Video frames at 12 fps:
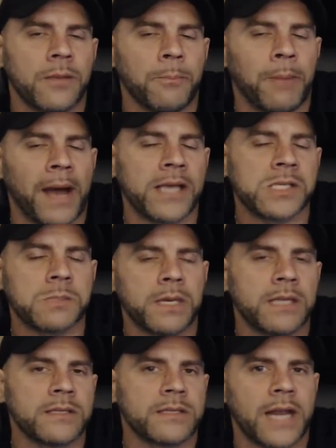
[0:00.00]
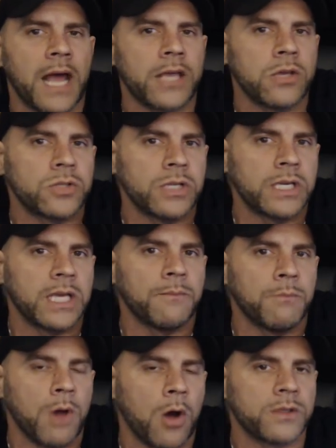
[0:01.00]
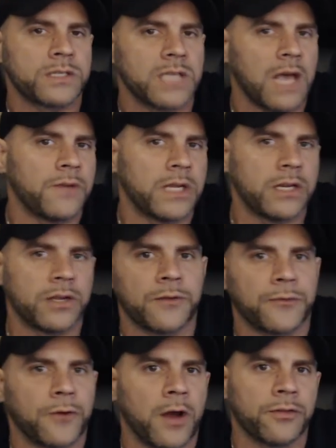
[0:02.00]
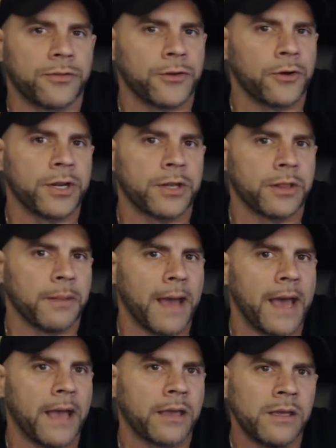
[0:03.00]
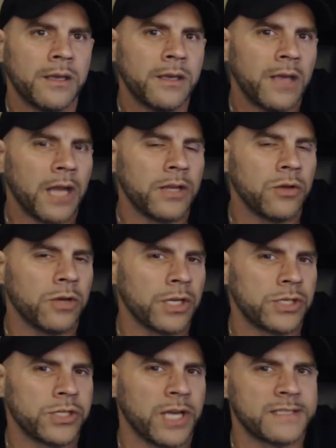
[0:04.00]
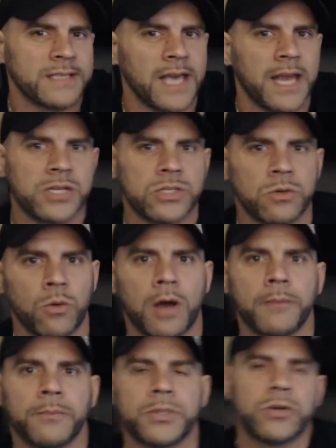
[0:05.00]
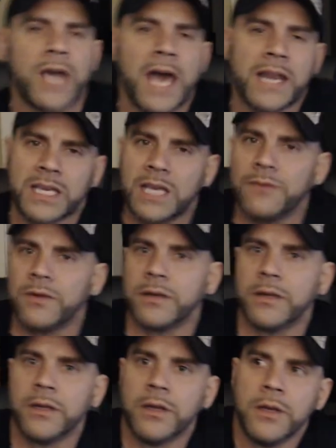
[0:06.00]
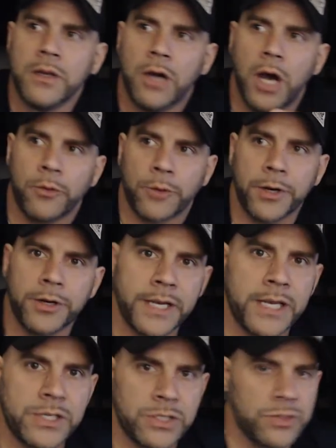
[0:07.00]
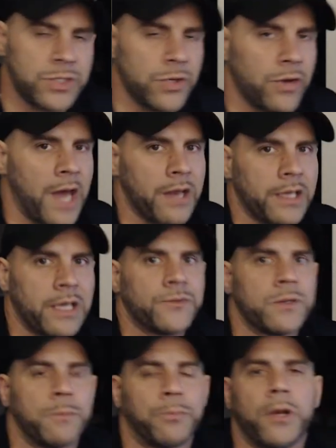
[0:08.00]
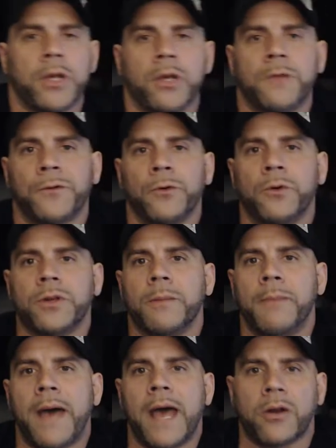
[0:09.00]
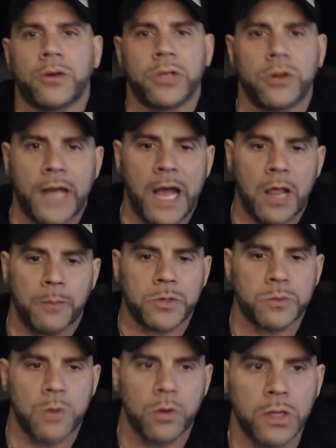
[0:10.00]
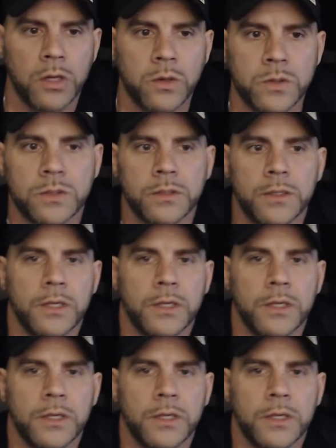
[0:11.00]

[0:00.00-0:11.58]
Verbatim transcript: And bias means that I usually give 70 to the front and 30 to the back. And you can adjust that as you want, but you got to give it on rear disc, you still got to give some pretty good fluid to the back or your calipers won't close.